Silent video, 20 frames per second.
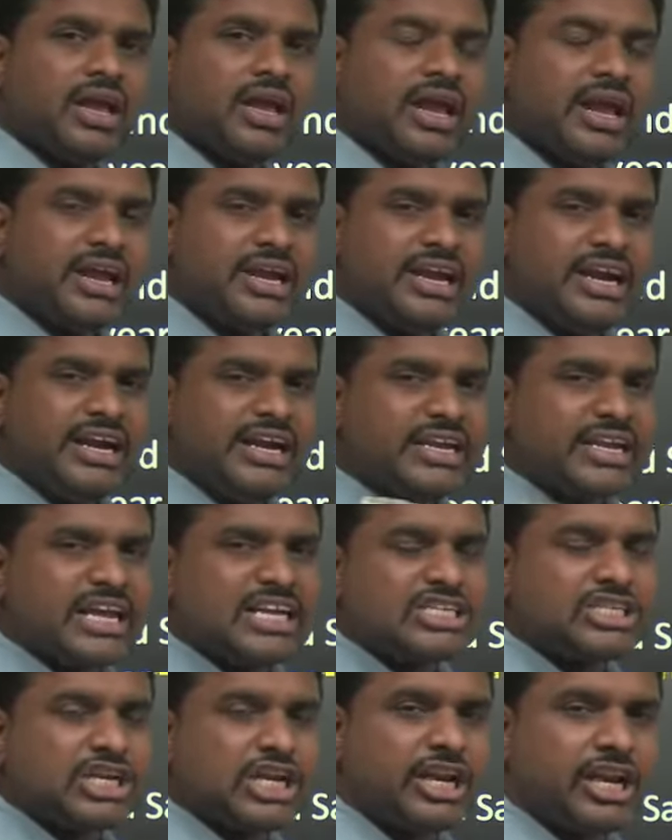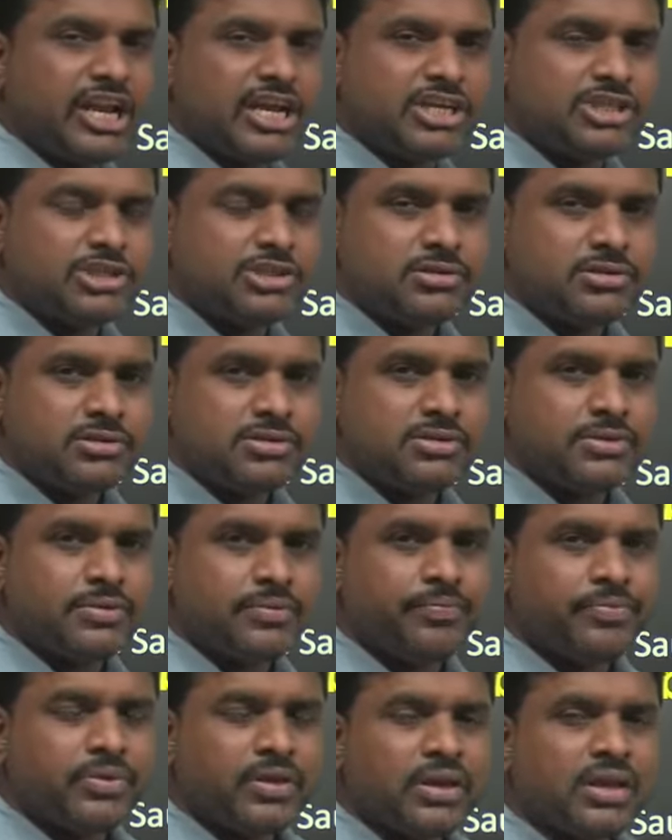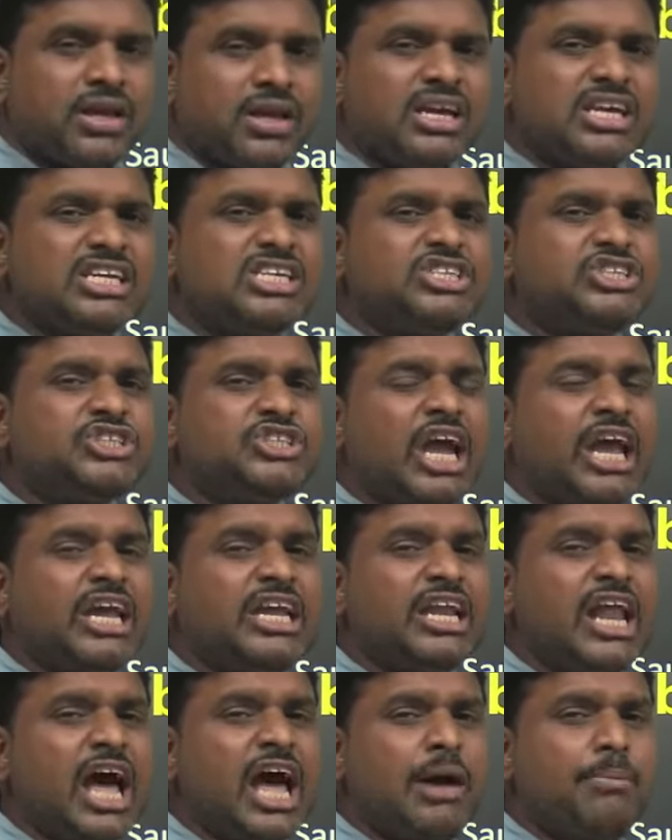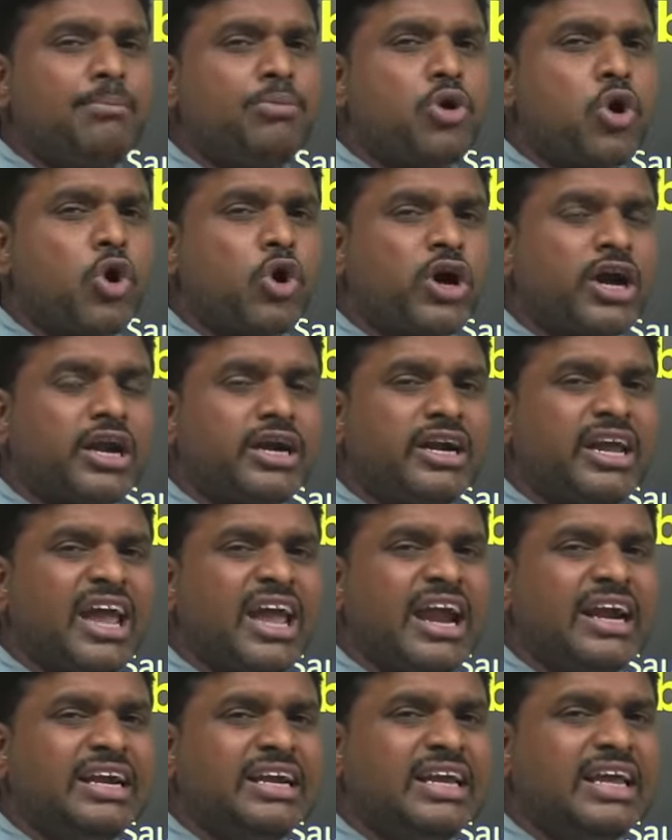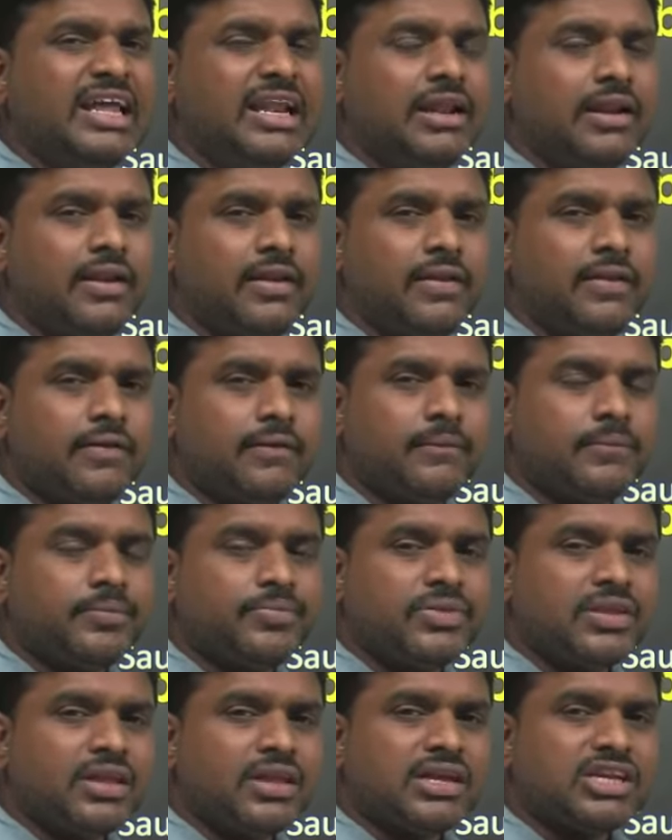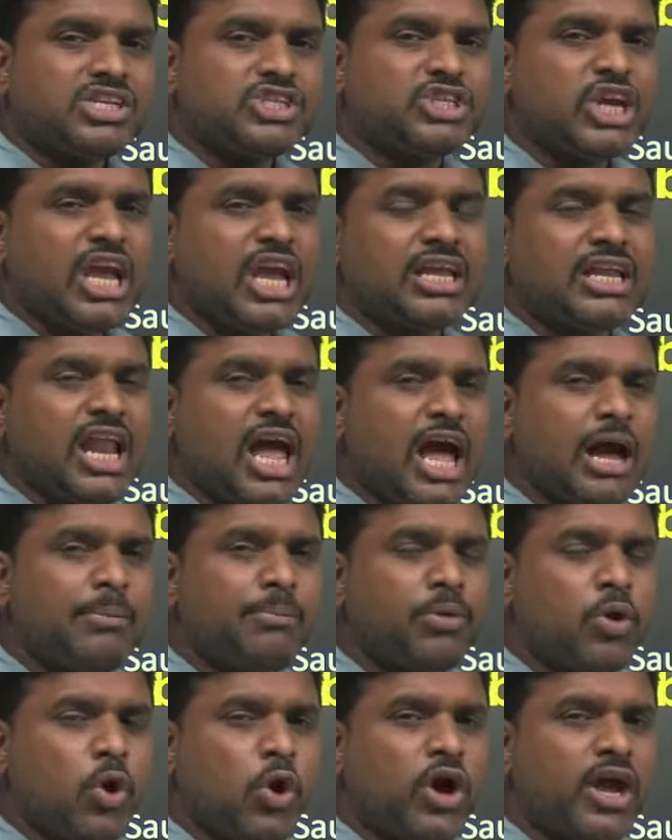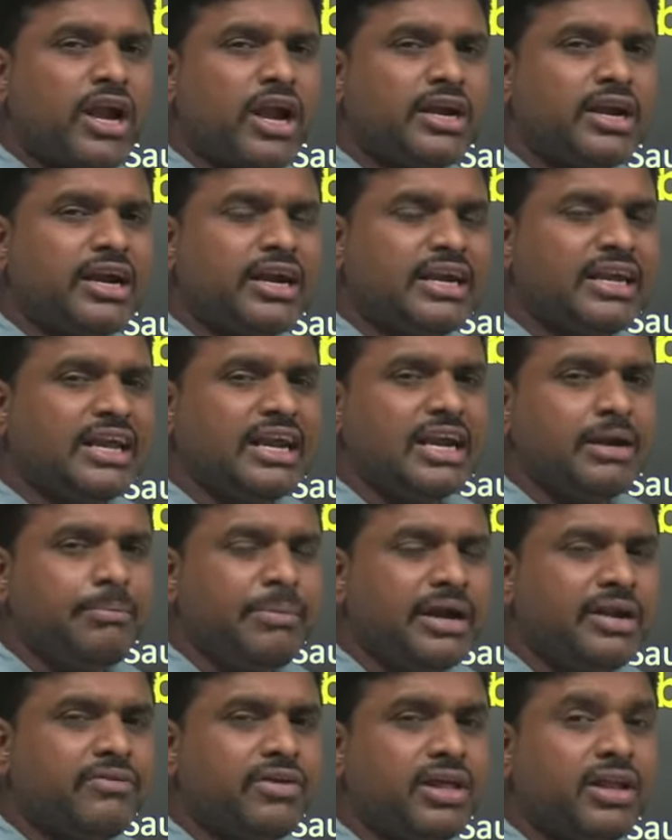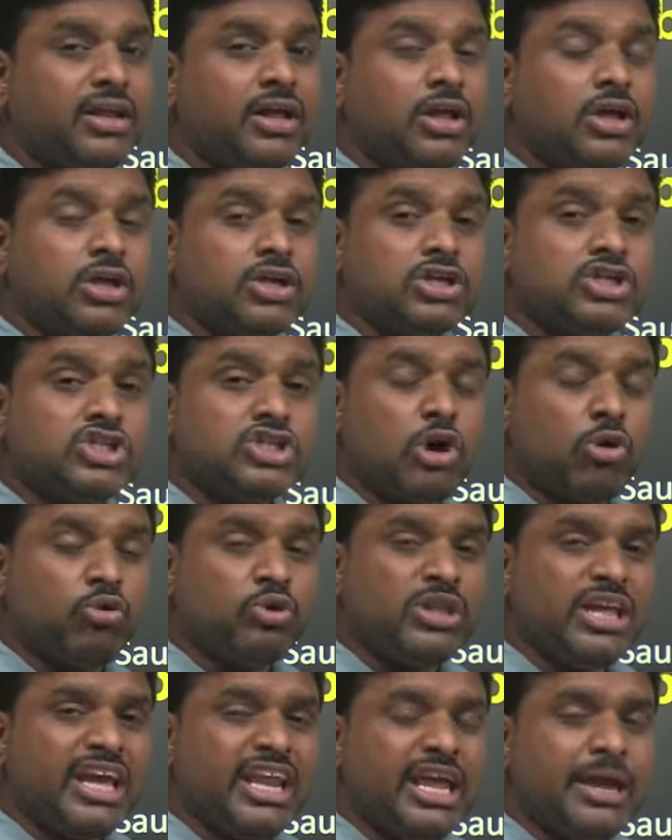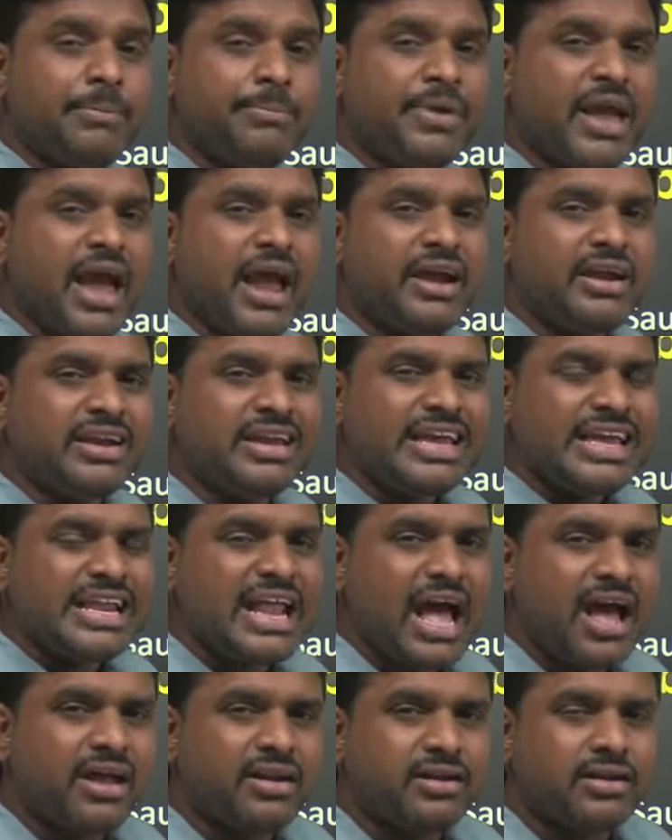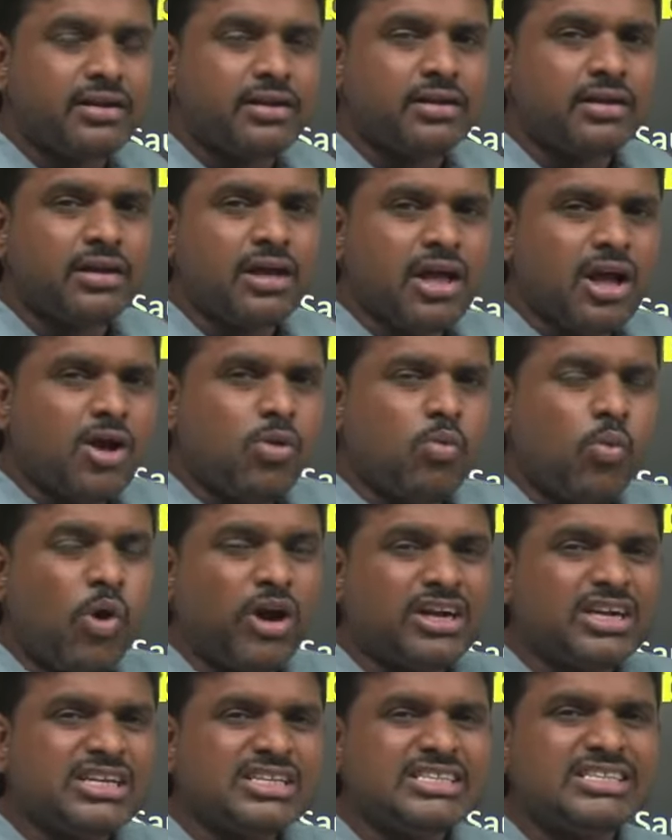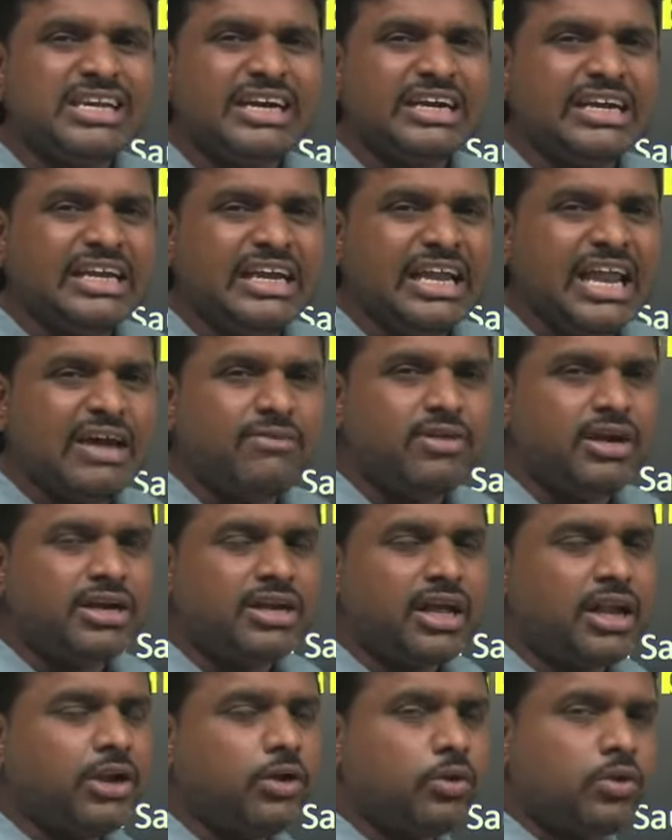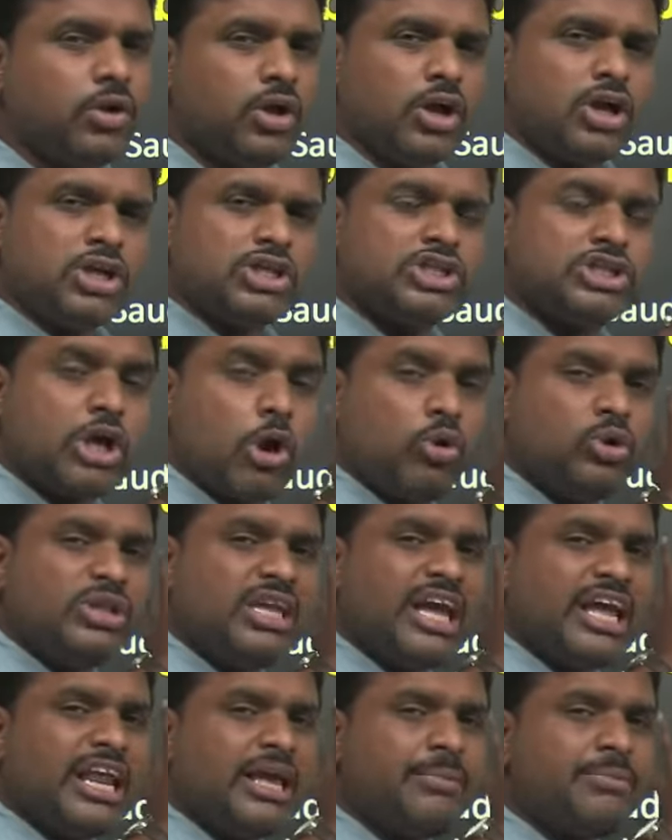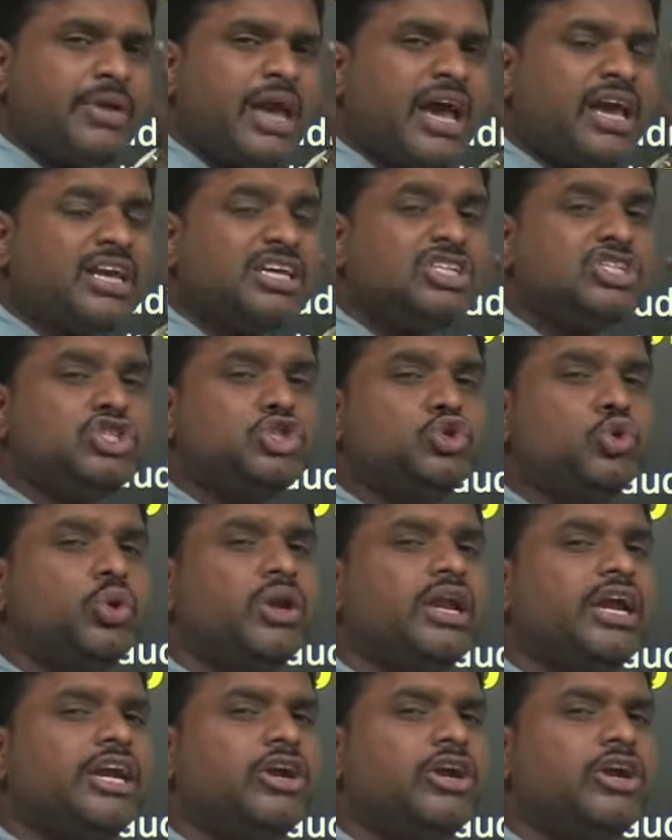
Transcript: In international relations, China brokered a deal. China brokered a deal between Saudi Arabia and Iran. What is the deal? I will tell you. Saudi Arabia is Sunni